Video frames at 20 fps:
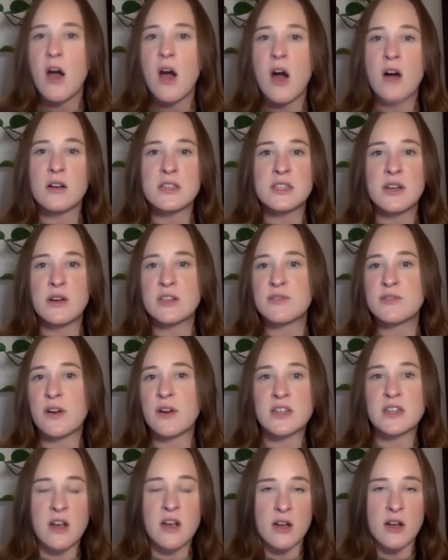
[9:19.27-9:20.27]
Also, as far
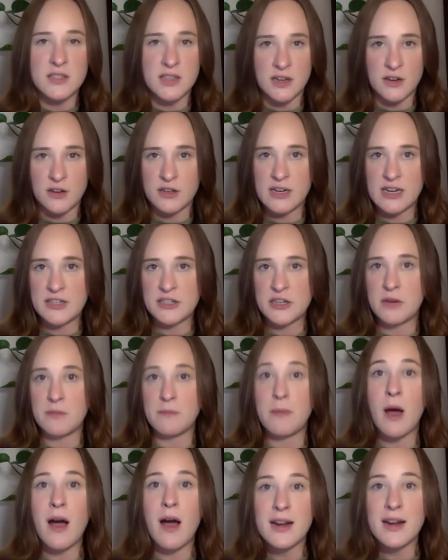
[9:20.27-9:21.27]
as content creation,
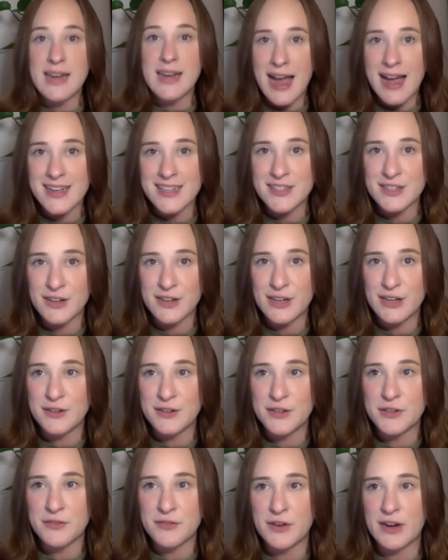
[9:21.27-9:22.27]
podcasts are
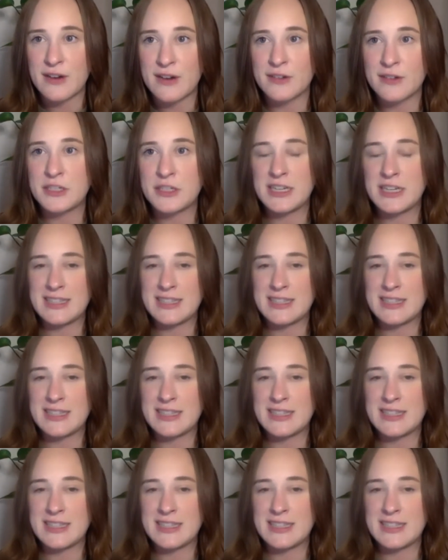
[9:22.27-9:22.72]
huge for coaches.